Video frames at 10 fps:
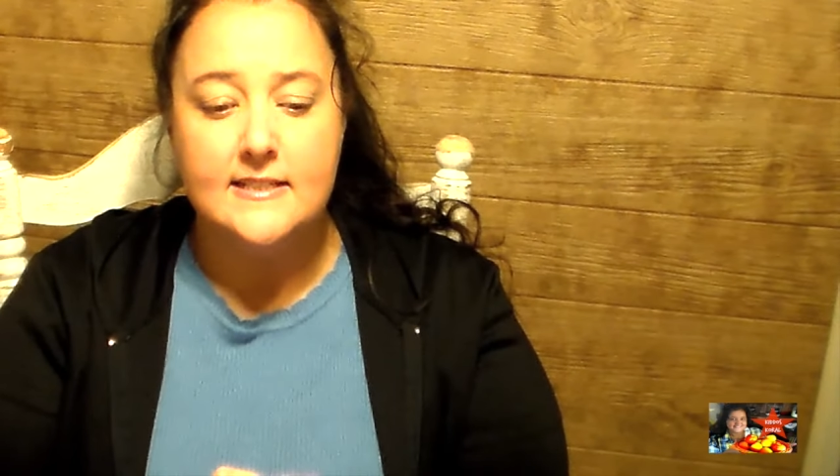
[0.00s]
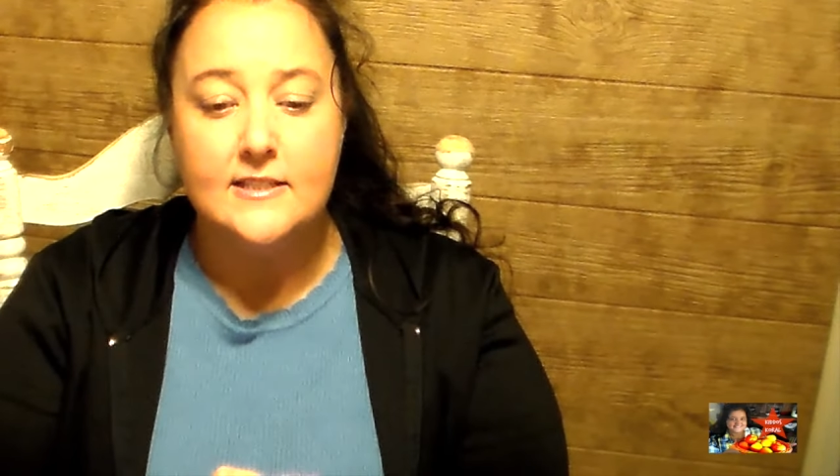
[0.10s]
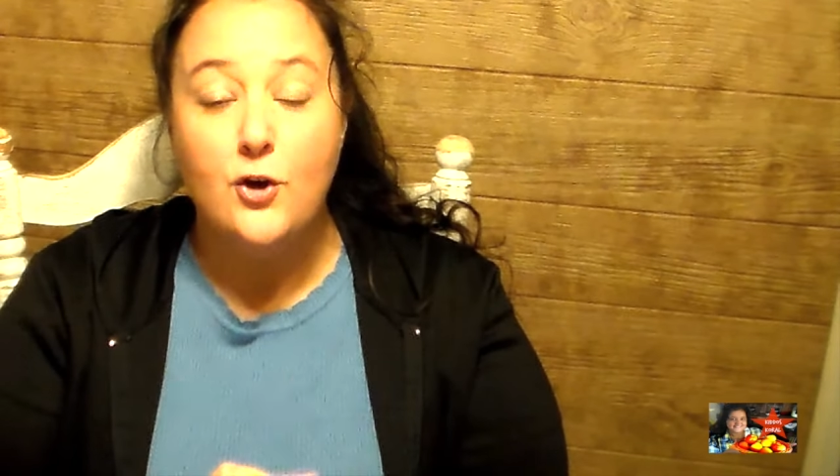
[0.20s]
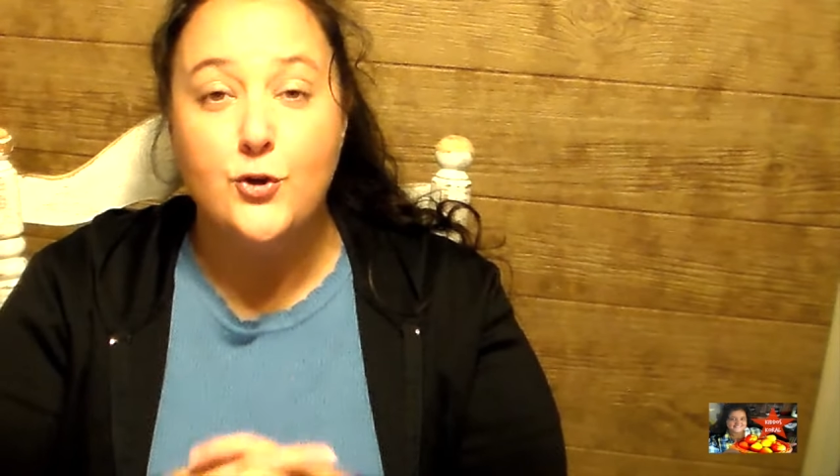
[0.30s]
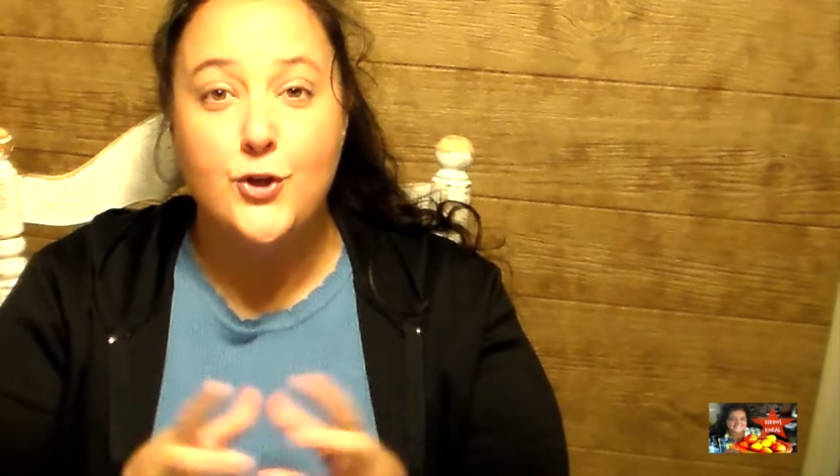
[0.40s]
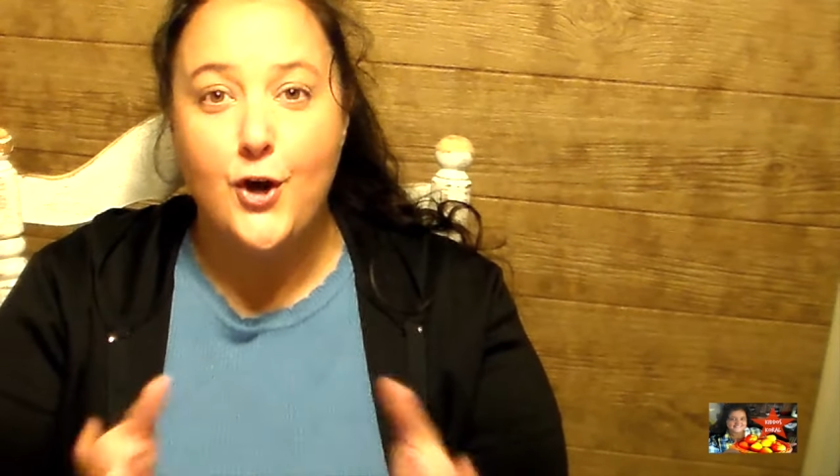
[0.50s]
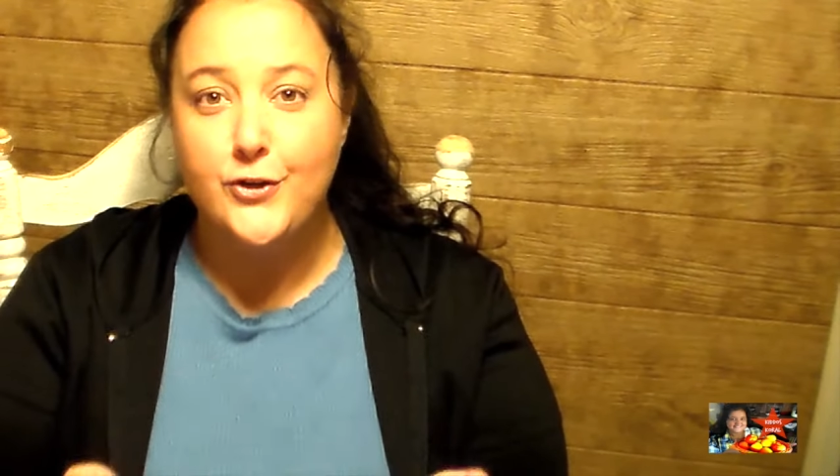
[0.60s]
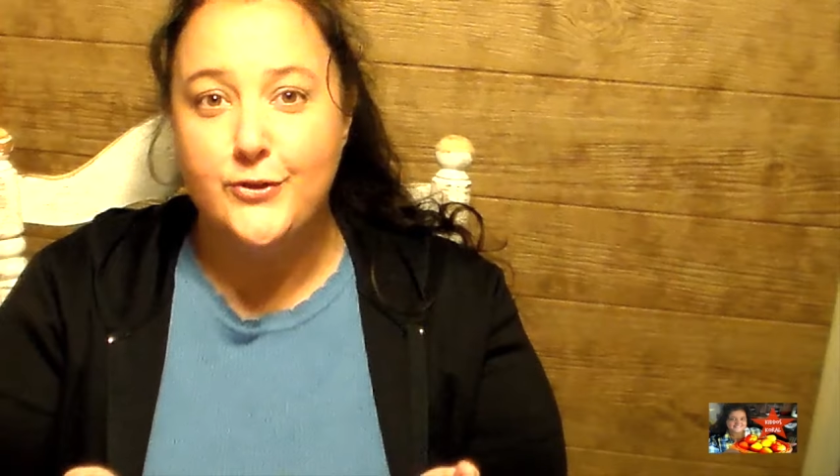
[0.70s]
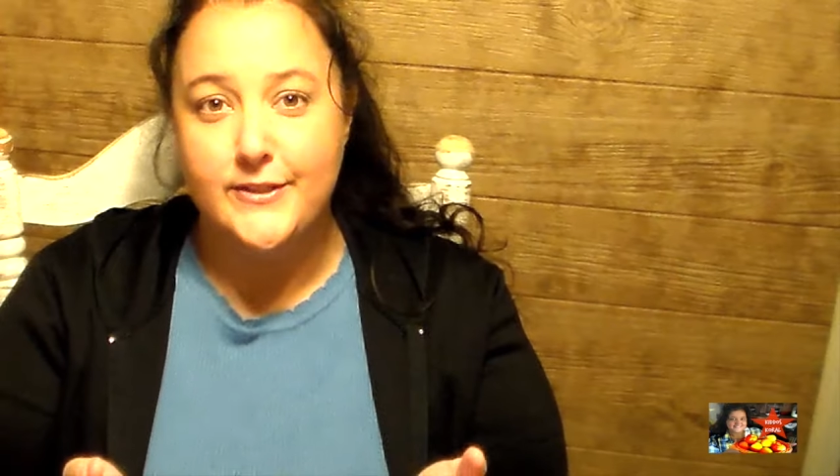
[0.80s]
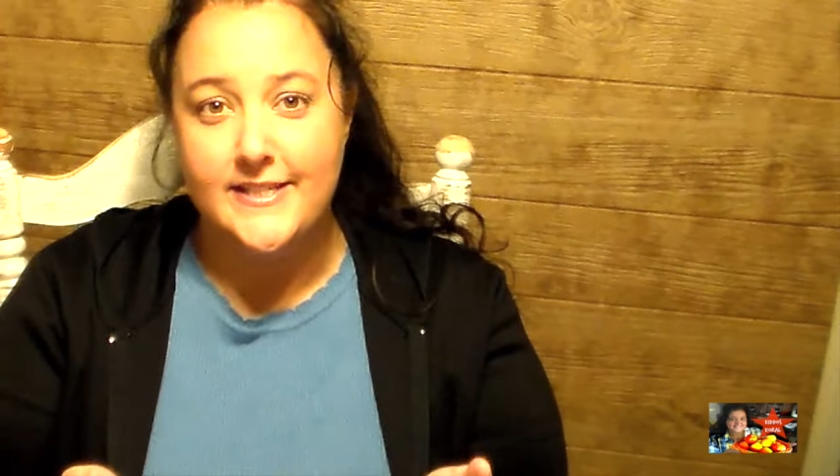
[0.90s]
is her
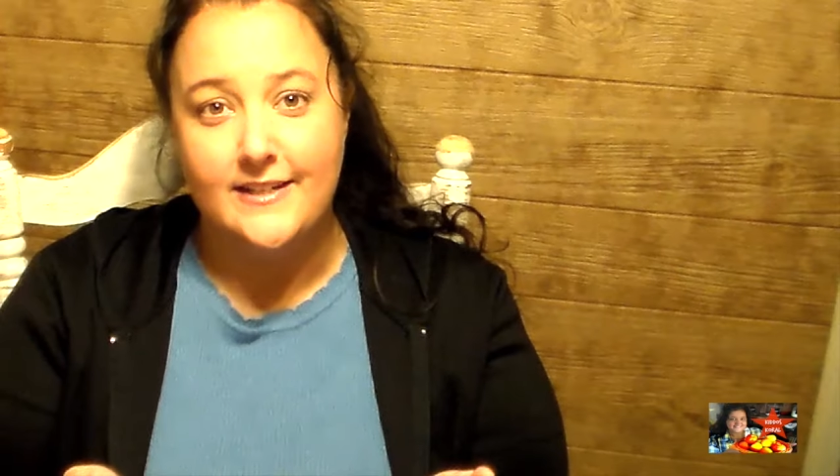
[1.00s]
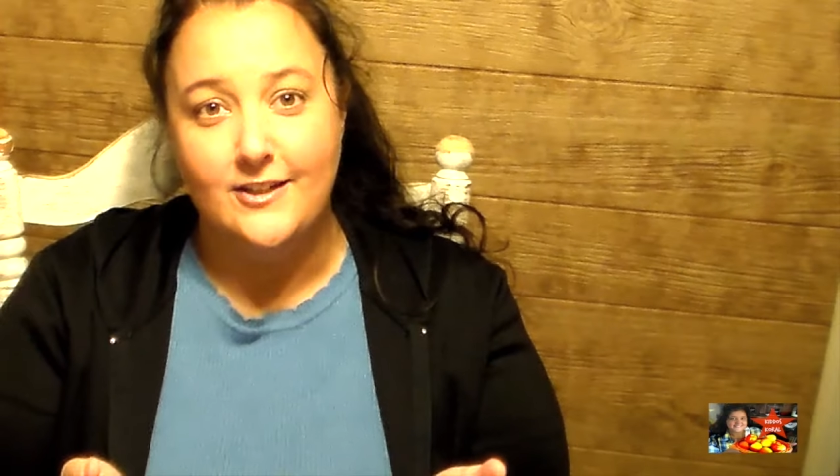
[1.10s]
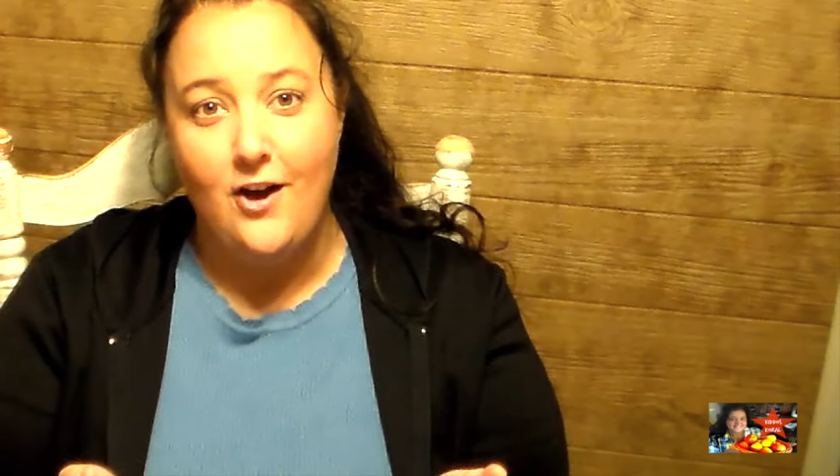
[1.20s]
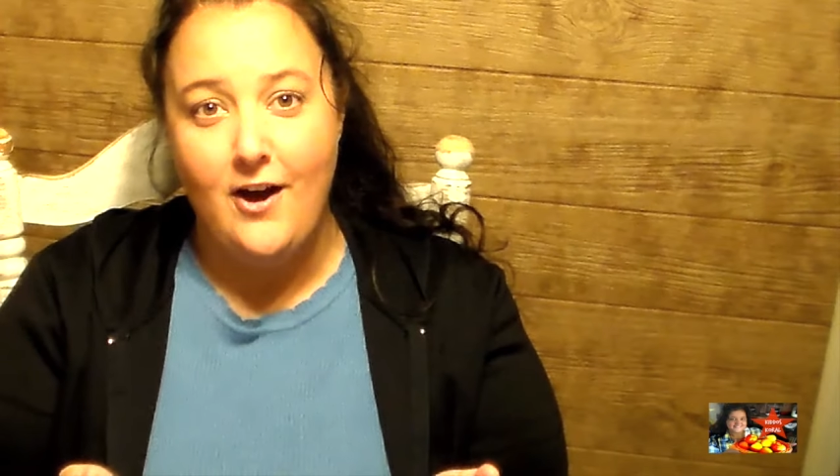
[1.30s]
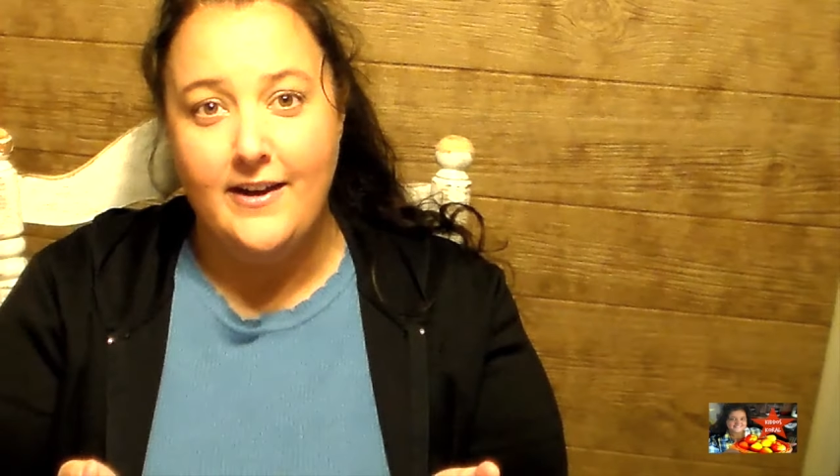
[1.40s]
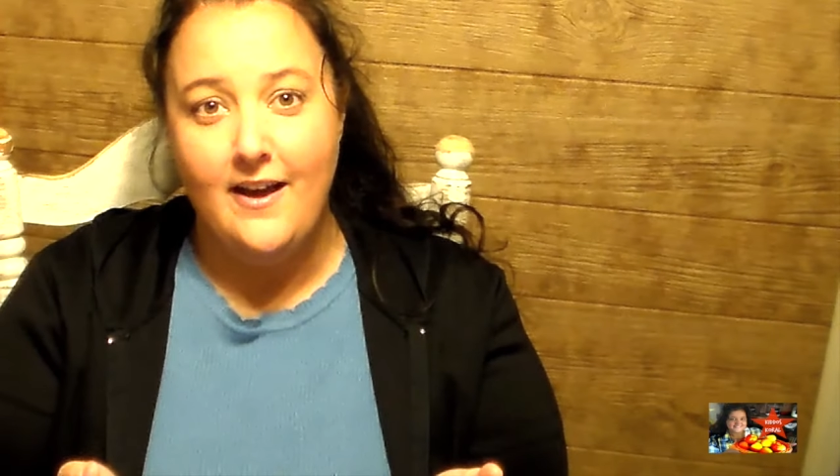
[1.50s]
daughter is in a lot